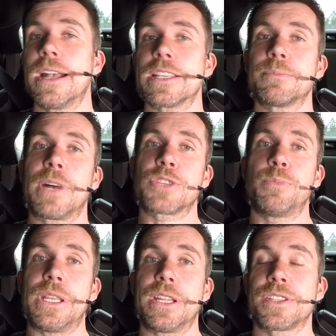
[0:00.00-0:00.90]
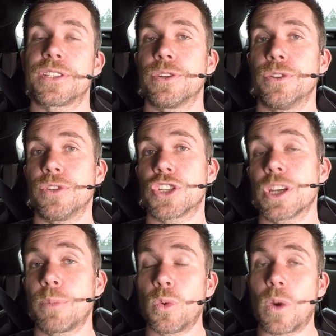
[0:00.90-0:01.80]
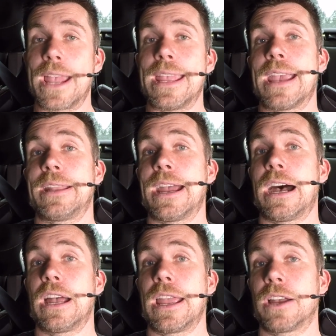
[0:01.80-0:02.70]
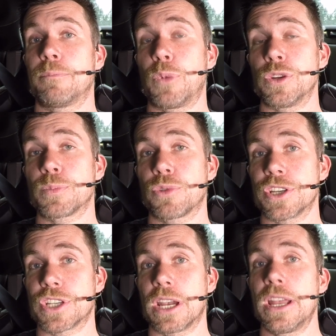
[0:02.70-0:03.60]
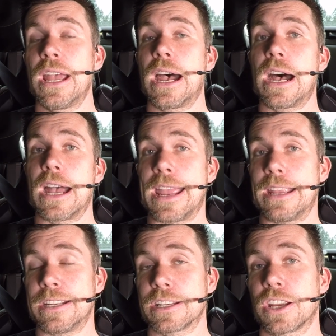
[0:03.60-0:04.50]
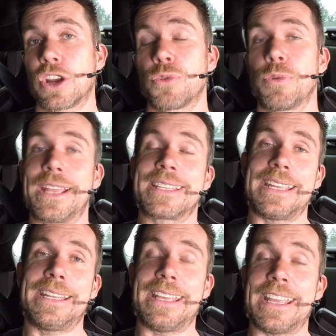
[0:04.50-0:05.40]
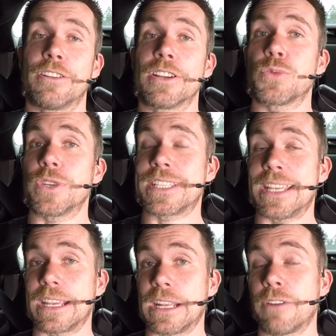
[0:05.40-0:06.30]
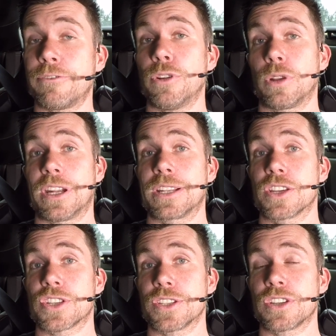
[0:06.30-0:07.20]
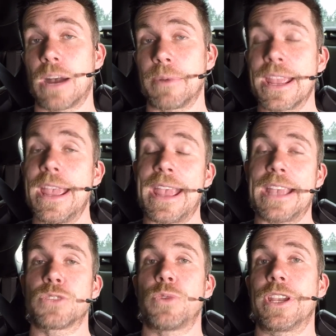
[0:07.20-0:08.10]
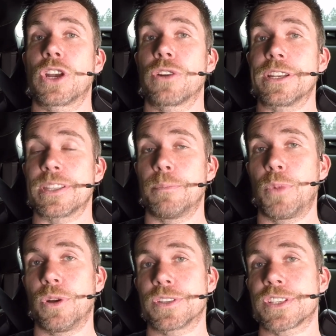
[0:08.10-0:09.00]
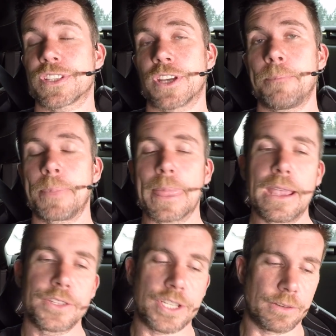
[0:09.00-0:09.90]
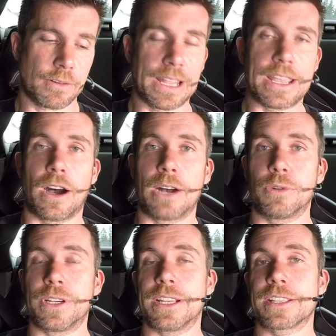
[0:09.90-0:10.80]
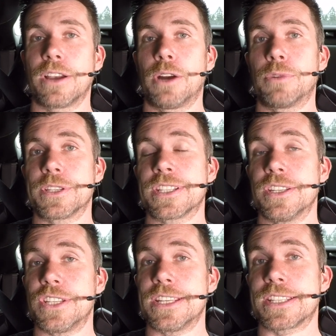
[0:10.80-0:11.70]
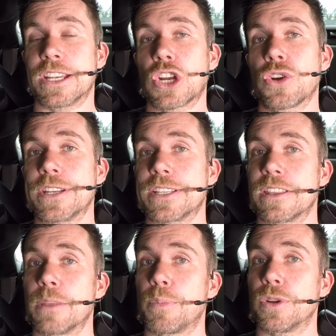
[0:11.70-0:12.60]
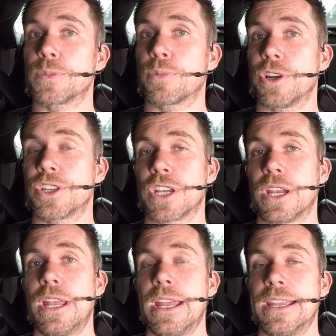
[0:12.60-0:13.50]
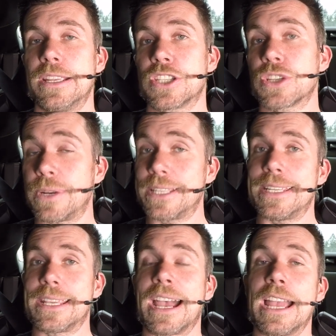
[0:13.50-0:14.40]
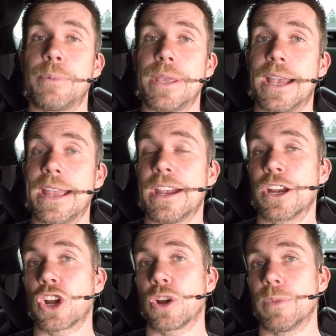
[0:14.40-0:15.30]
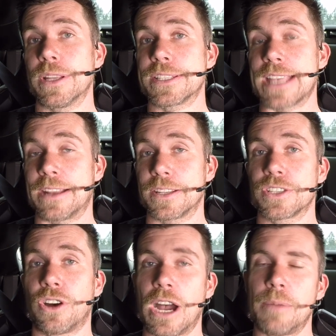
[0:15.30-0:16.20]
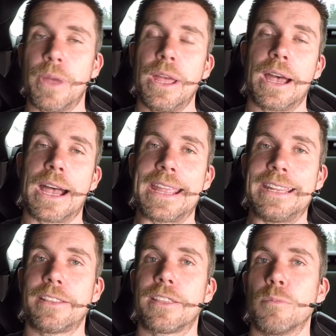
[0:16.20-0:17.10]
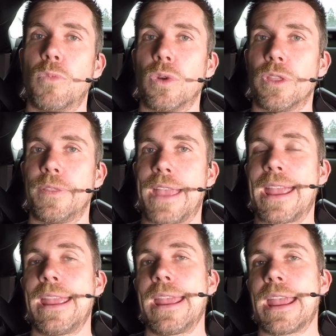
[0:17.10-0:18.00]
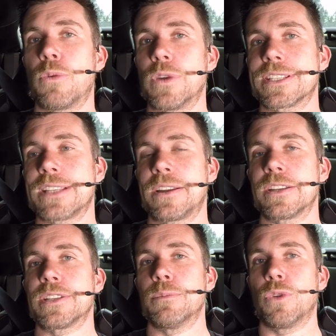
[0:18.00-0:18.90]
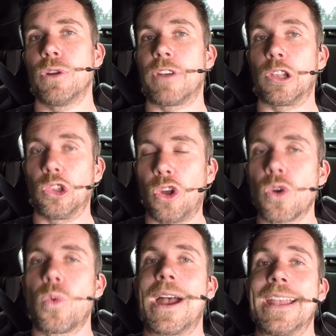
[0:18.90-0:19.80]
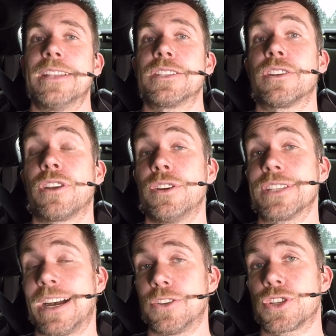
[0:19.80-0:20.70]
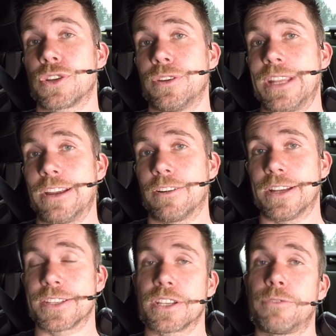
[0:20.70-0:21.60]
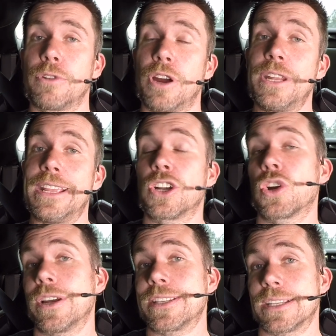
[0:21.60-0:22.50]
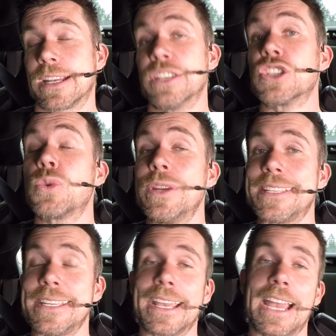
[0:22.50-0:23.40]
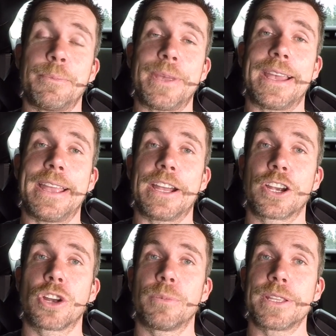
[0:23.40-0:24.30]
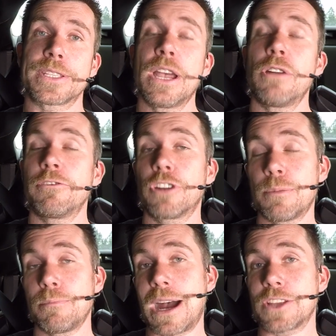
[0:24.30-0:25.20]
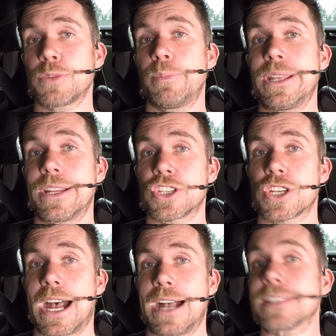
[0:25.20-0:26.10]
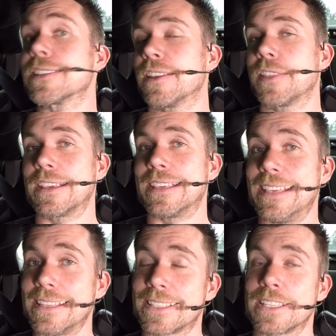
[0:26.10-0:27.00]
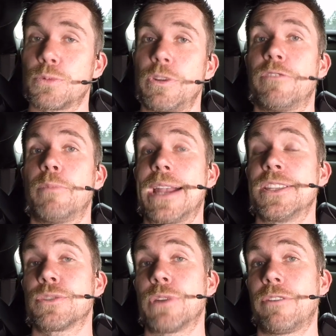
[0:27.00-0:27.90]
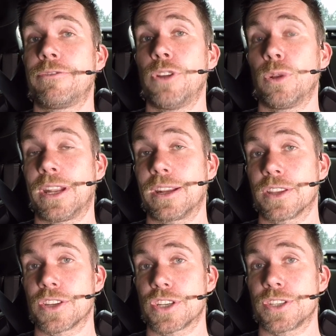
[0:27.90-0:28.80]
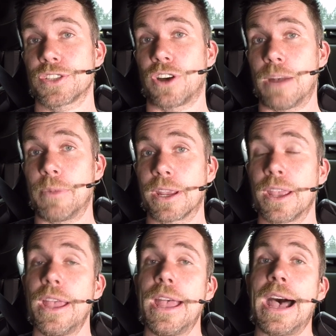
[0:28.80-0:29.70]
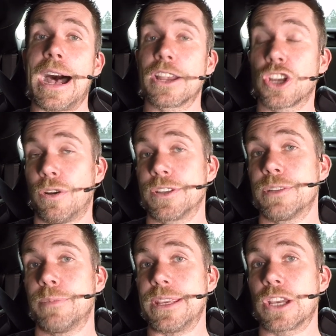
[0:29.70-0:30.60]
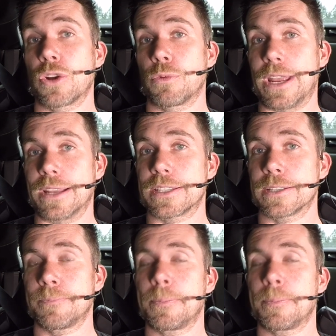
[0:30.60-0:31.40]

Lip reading: It's much better to chip away at our boost pressure and correct any errors we're seeing in our fuel and ignition timing as we increase the boost. So generally I would suggest increasing the boost pressure in 20 kPa increments at a time. Anything more than that and we're starting to move a long way into those untuned areas. So if we're only increasing in 20 kPa increments, we've got a much better chance that the guesses we've made to our fuel and ignition timing are going to be correct.